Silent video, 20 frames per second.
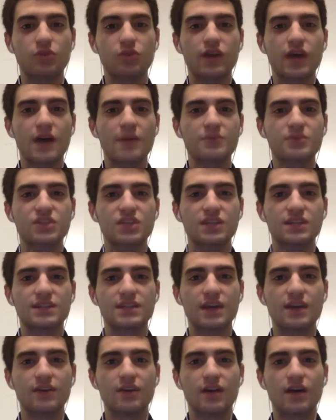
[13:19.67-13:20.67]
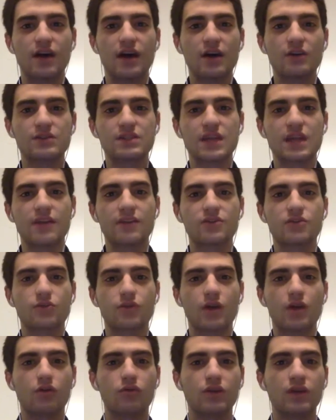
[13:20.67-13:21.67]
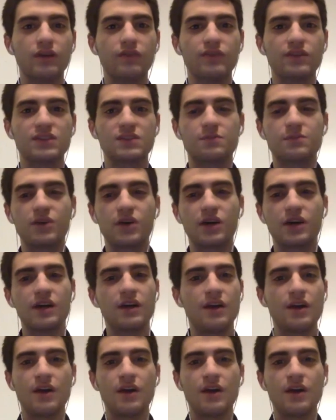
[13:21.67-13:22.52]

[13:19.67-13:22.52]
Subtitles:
options outside of Darrelle Revis, but